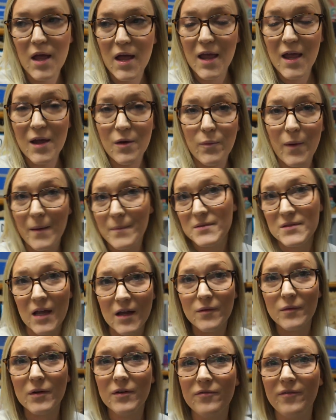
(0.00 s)
a
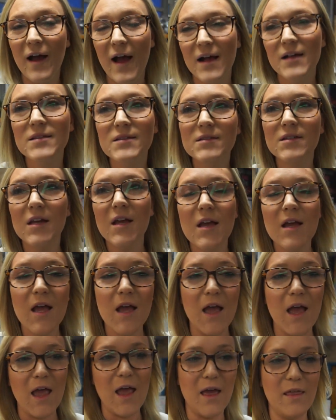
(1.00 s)
website real fast
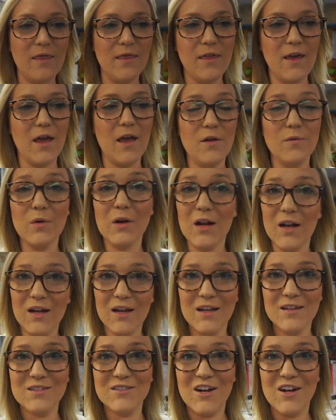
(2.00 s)
and then we're gonna get